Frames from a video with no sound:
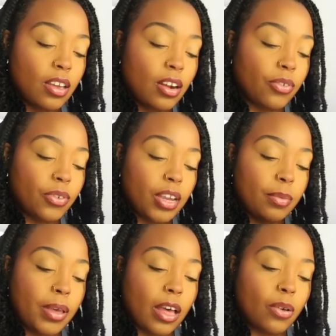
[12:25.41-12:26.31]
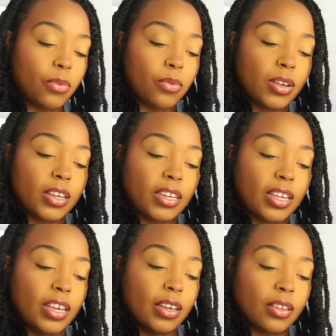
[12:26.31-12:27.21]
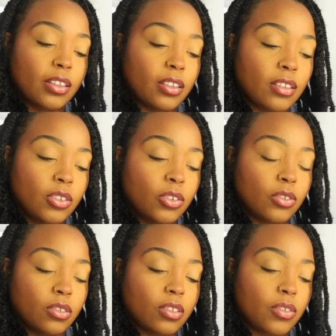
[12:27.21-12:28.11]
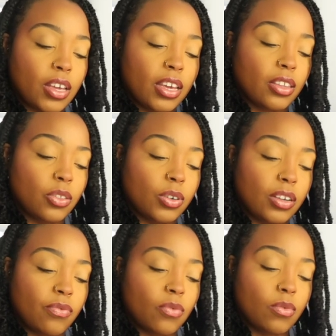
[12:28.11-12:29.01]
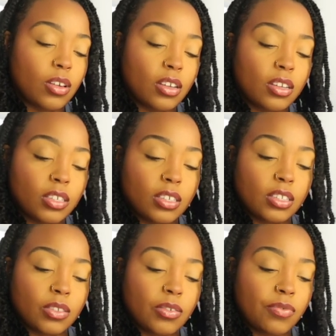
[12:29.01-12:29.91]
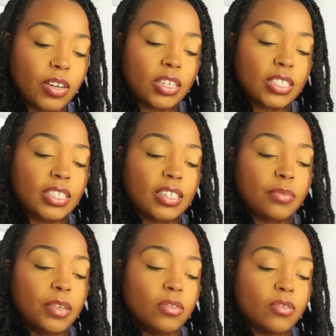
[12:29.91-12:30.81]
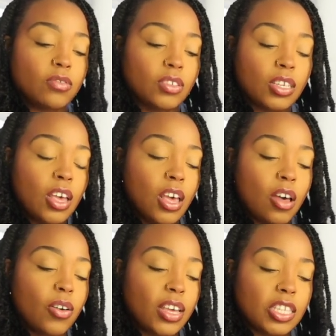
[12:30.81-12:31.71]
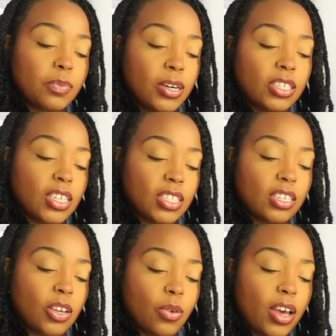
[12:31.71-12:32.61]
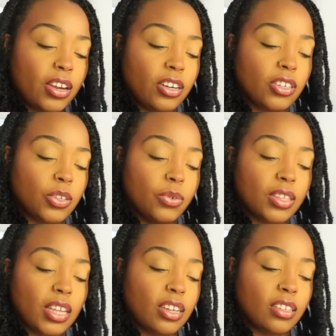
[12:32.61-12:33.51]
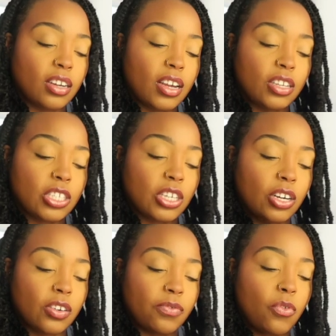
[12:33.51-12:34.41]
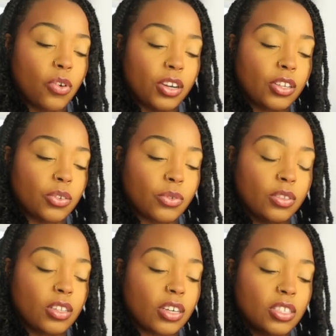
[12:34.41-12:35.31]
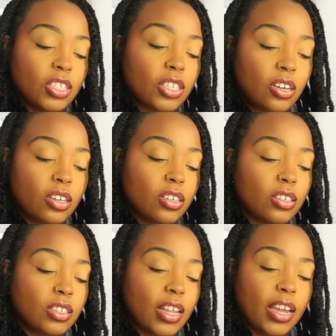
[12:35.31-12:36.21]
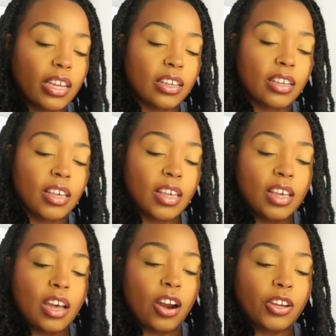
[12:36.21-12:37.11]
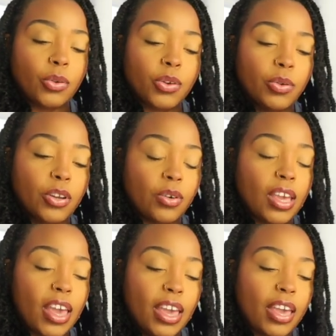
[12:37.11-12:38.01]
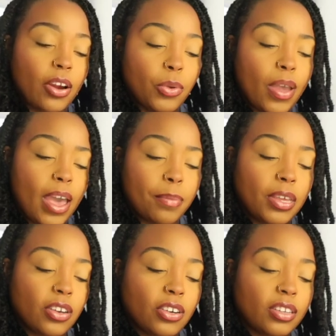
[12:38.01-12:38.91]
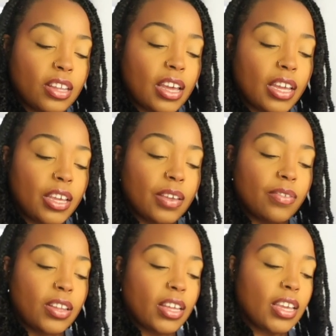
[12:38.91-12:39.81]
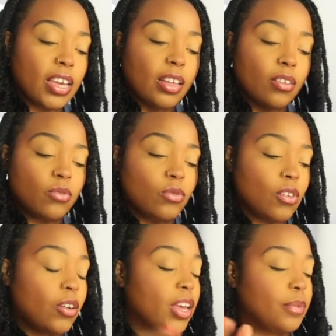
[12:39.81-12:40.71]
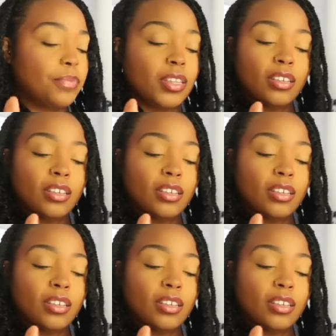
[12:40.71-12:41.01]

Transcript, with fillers: All right, pile line, yeah okay three of wands reverse ten of pentacles okay this person doesn't know how you're doing they they're concerned for you they're concerned like are you doing okay are you happy in your life like yeah Ooh, okay